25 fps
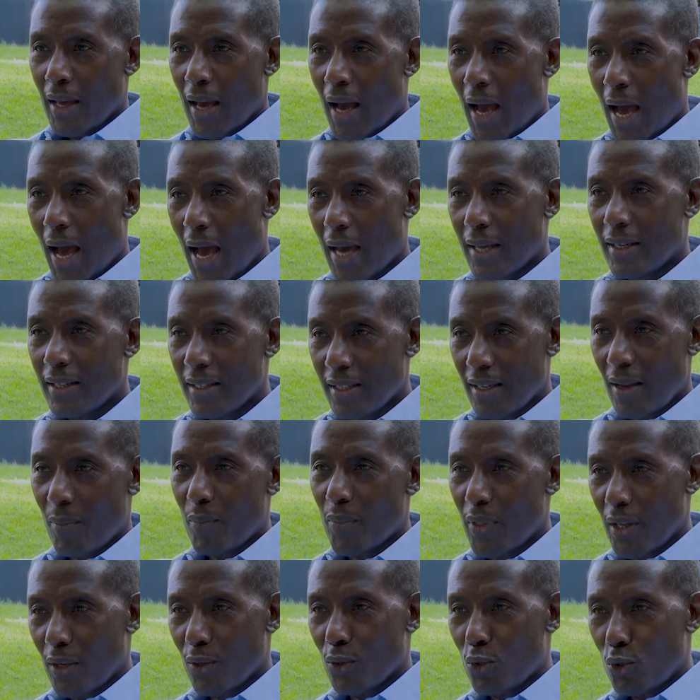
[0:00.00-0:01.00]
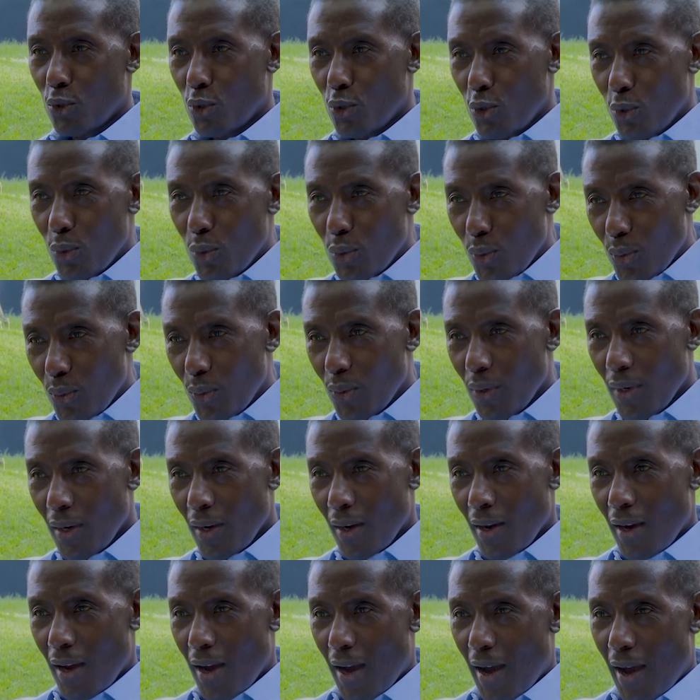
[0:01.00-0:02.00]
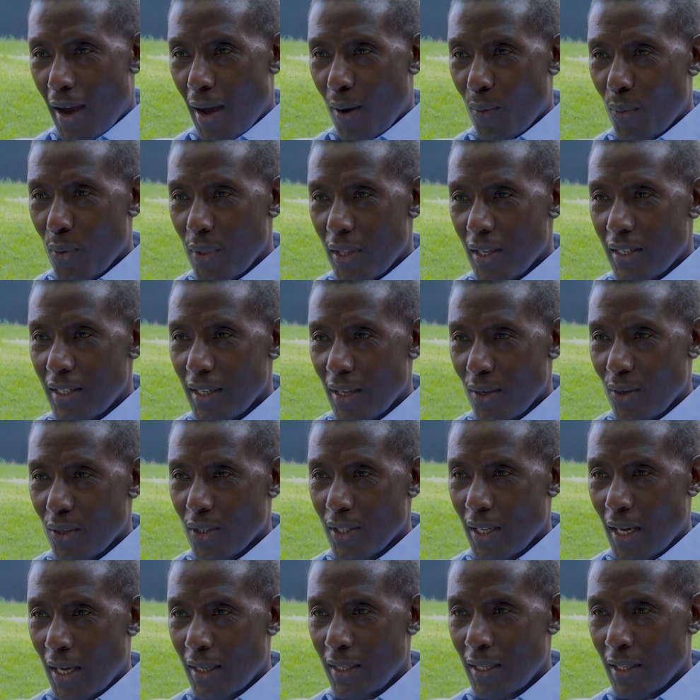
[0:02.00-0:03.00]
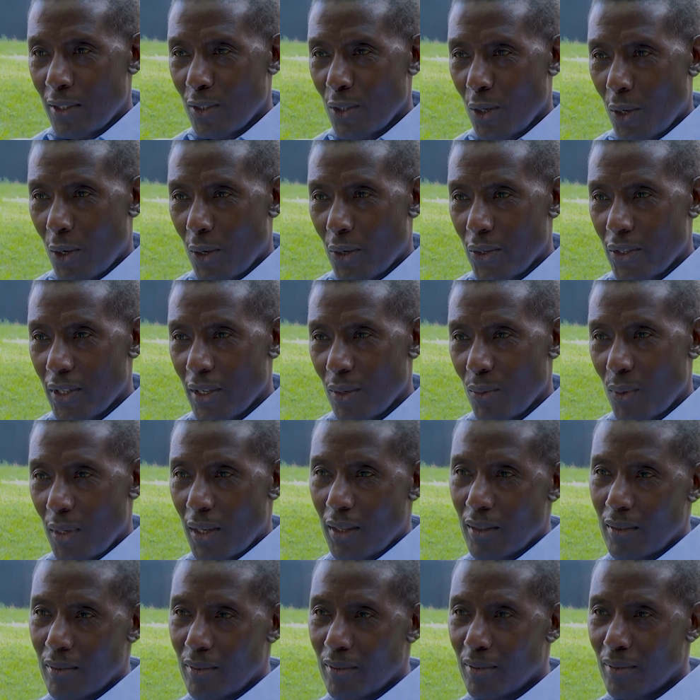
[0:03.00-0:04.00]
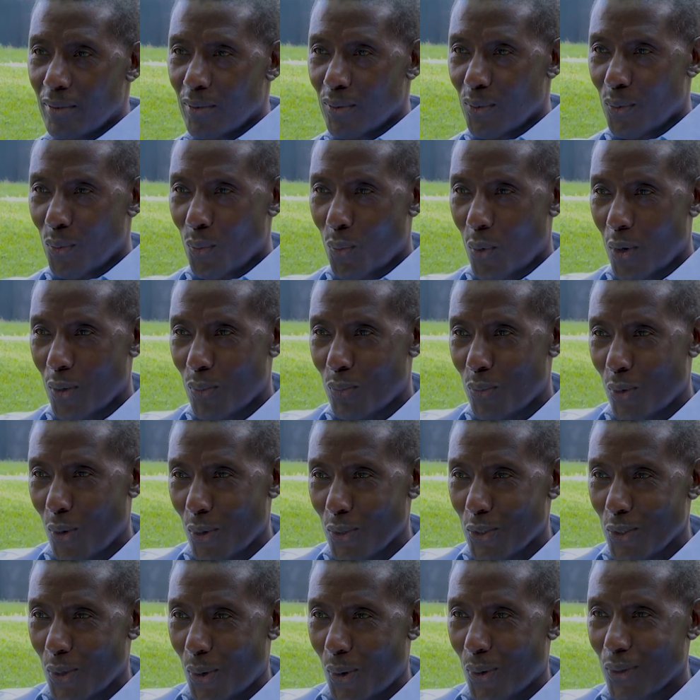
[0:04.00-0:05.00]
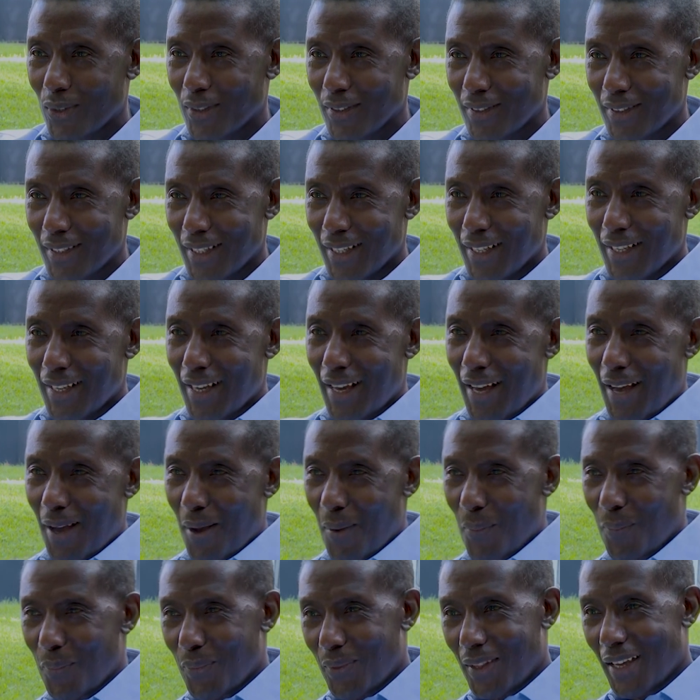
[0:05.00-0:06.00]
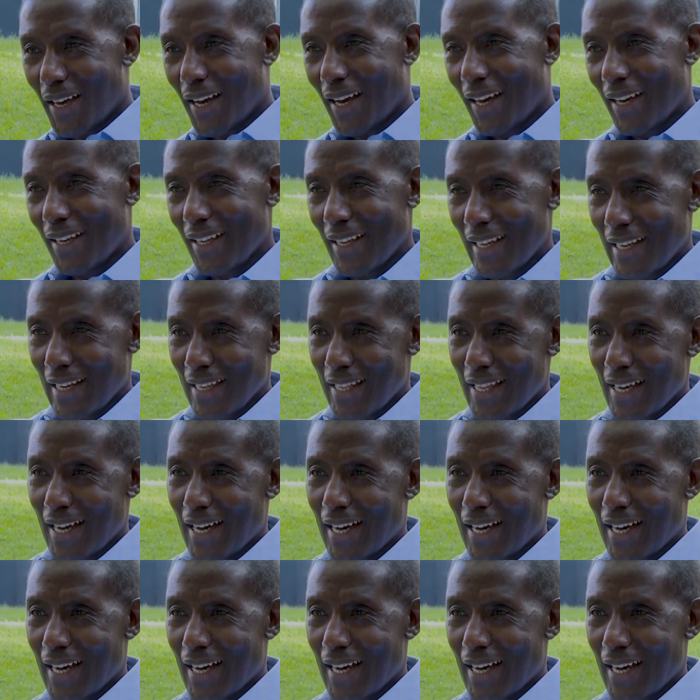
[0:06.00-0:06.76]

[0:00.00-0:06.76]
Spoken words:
had something to do with the genocide ideology, well, what brought on the